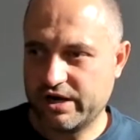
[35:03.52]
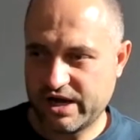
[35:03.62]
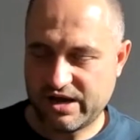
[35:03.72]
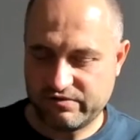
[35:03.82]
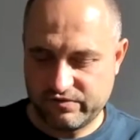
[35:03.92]
to
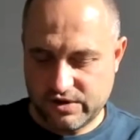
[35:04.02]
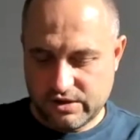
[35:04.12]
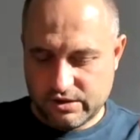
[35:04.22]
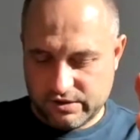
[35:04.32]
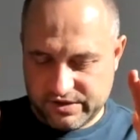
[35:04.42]
have
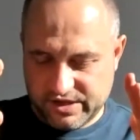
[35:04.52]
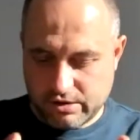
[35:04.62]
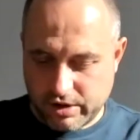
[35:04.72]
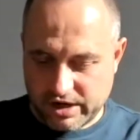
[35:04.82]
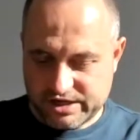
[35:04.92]

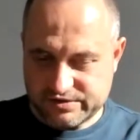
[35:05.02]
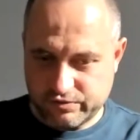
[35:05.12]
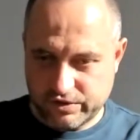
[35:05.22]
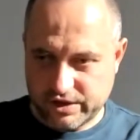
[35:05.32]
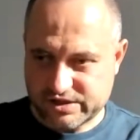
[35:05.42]
DRIs for
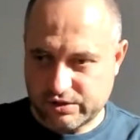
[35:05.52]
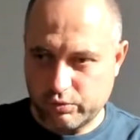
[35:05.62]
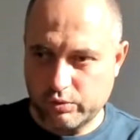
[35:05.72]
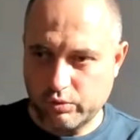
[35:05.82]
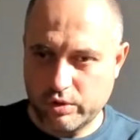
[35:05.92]
things, and
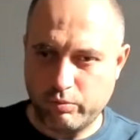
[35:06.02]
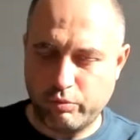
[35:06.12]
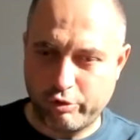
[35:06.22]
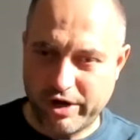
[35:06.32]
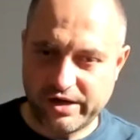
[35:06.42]
we will
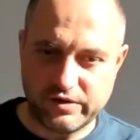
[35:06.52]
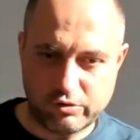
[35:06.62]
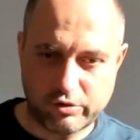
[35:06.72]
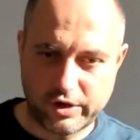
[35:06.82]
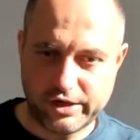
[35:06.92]
break the
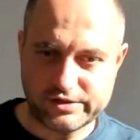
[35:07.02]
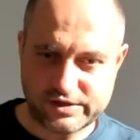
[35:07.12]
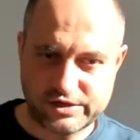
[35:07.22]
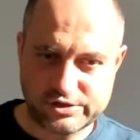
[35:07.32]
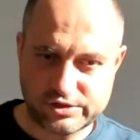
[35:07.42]

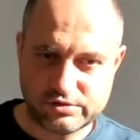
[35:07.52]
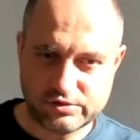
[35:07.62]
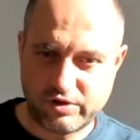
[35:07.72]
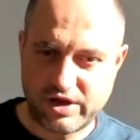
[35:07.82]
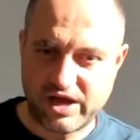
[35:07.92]
organization
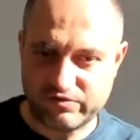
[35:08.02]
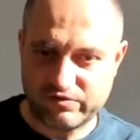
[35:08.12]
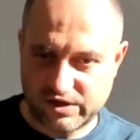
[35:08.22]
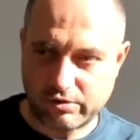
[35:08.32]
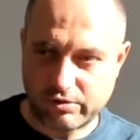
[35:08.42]
to have
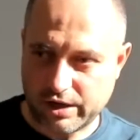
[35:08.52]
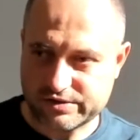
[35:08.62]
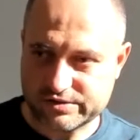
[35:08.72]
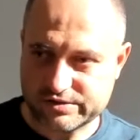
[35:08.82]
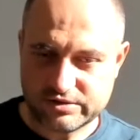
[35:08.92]

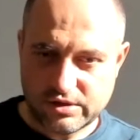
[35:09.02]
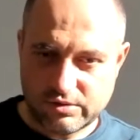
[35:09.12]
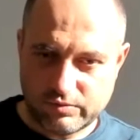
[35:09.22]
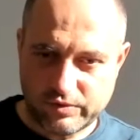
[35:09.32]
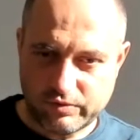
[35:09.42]
DRIs.
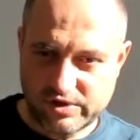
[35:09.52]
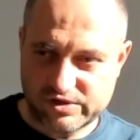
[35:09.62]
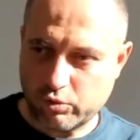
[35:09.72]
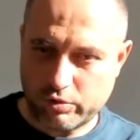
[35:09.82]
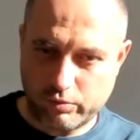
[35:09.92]
It's
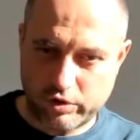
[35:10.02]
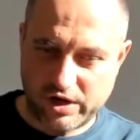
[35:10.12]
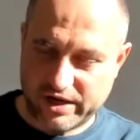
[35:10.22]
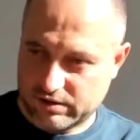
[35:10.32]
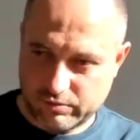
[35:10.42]
more
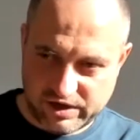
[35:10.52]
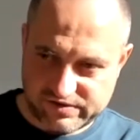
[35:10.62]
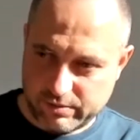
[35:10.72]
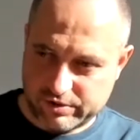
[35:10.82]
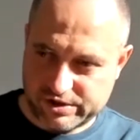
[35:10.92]
important, like the
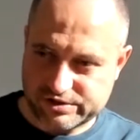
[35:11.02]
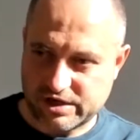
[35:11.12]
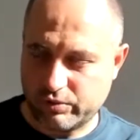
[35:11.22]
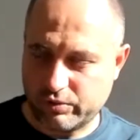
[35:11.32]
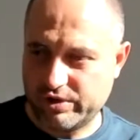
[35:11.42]
example that I
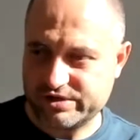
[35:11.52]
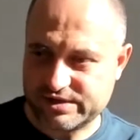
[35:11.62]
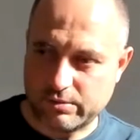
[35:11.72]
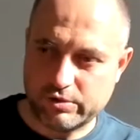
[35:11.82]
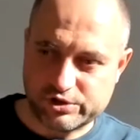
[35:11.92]
said, when we
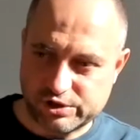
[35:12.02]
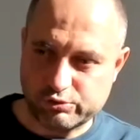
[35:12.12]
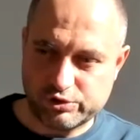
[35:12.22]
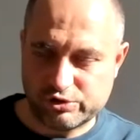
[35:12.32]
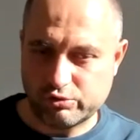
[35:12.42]
established
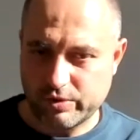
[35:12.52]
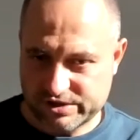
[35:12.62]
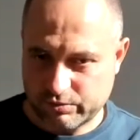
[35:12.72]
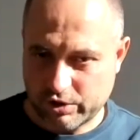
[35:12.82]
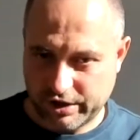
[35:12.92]
YouTube as
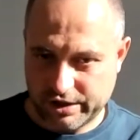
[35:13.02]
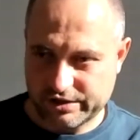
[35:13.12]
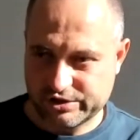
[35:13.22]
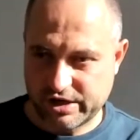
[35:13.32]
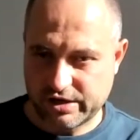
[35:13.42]
a
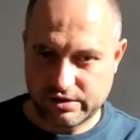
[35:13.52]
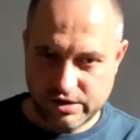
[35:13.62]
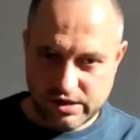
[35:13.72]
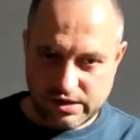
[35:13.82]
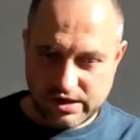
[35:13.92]
marketing channel,
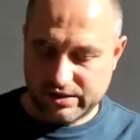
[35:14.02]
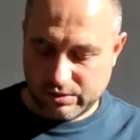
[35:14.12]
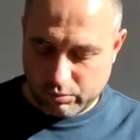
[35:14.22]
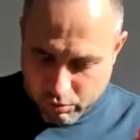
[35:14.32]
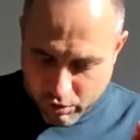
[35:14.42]
like the
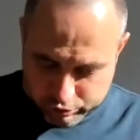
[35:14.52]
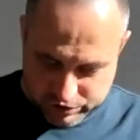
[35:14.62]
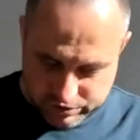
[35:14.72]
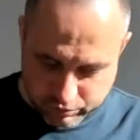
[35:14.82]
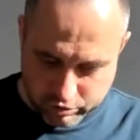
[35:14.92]

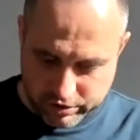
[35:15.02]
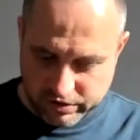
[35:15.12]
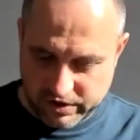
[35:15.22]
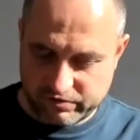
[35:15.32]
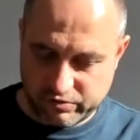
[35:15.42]
most important
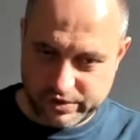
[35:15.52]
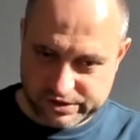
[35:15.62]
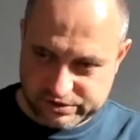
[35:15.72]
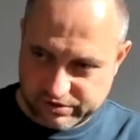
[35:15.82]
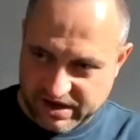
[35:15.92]
thing for me
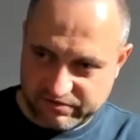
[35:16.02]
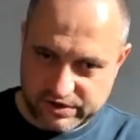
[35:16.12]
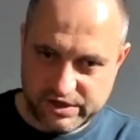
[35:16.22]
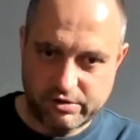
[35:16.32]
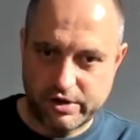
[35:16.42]
is to have a
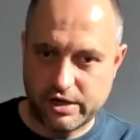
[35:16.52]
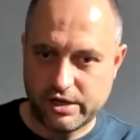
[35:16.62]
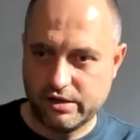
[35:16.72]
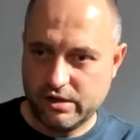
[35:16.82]
DRI,